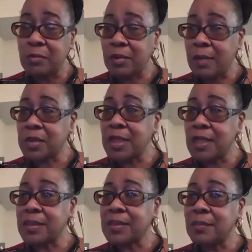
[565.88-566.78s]
I was
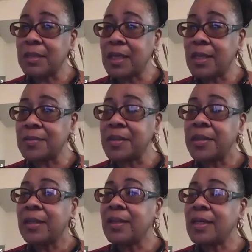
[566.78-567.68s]
taking Stem Enhance.
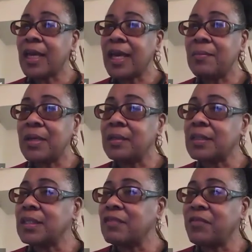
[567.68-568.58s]
They came in,
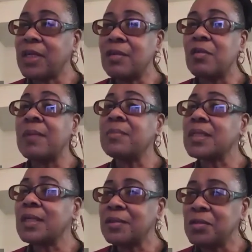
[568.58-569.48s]
looked at the video. I'm
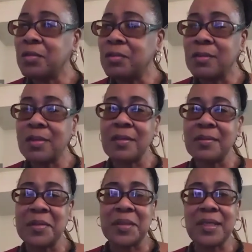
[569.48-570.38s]
telling you,
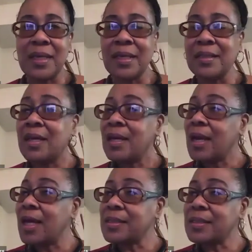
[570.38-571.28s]
Dr. Stan,
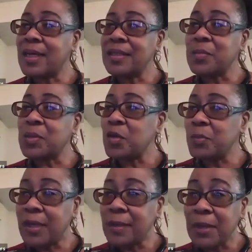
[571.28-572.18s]
I signed up so
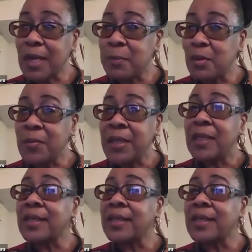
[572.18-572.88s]
many people.